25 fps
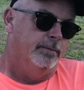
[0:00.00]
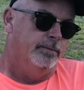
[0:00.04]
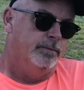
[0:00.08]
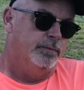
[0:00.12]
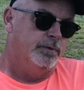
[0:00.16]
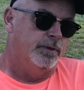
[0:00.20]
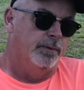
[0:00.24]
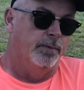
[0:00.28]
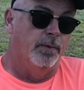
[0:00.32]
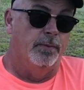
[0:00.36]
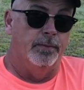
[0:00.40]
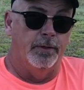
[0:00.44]

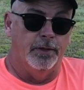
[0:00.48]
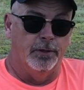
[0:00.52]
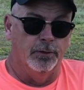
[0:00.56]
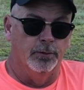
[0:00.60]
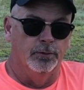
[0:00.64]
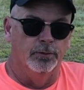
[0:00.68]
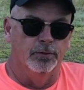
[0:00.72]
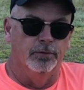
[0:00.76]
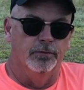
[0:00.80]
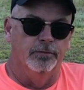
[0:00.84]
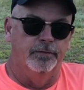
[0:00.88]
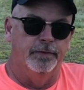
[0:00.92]
Some of my
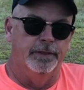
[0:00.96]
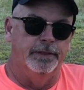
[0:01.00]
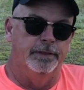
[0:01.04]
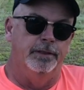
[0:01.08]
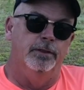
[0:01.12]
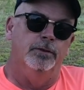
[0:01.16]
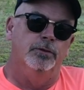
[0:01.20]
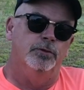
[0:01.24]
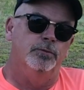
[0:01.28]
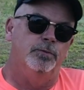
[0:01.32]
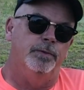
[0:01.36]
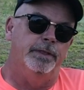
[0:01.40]
earlier
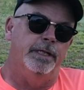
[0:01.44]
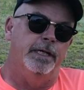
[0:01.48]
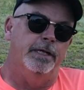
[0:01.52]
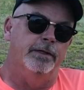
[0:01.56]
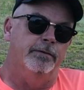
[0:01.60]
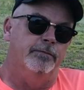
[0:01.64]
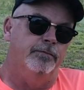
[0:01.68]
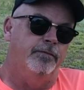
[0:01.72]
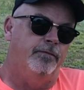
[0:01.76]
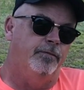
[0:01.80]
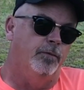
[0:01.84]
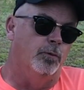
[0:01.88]
videos, we
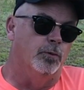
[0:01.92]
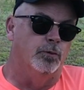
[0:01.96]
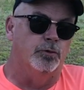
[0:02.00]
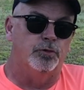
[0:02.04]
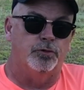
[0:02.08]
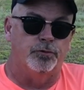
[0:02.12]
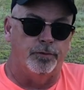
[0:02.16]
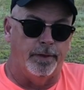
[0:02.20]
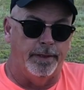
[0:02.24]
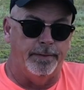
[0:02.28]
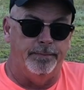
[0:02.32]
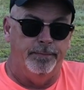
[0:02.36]
had 4
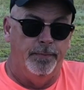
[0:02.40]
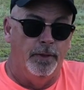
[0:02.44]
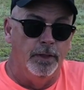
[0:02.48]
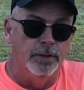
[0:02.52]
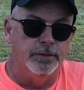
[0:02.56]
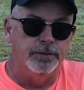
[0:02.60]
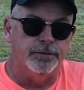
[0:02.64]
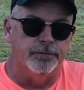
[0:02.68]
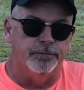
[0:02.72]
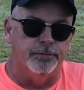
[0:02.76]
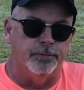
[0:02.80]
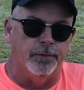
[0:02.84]
straight
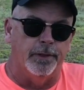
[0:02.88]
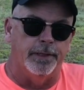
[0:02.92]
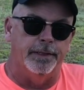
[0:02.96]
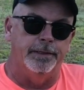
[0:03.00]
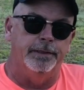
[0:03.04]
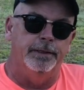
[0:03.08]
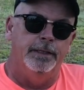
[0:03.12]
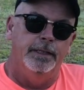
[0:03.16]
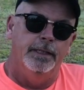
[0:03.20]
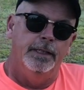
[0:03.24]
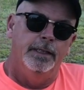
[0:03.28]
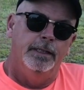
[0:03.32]
months of rain,